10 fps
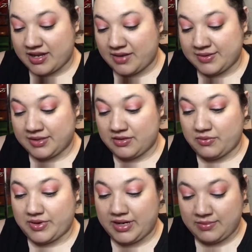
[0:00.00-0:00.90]
I was a little
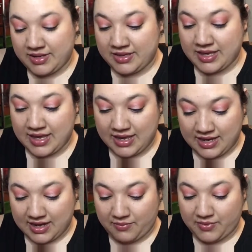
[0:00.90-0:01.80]
worried about that,
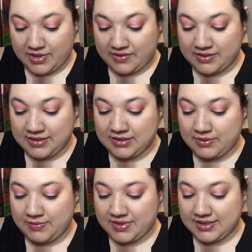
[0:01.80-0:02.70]
and I will have to
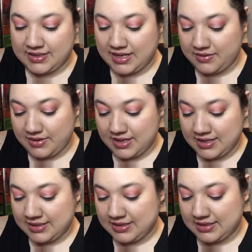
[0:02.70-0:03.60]
swipe this
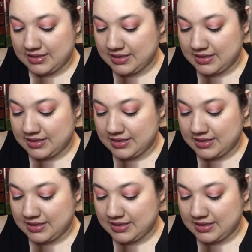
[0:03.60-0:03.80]
sideways.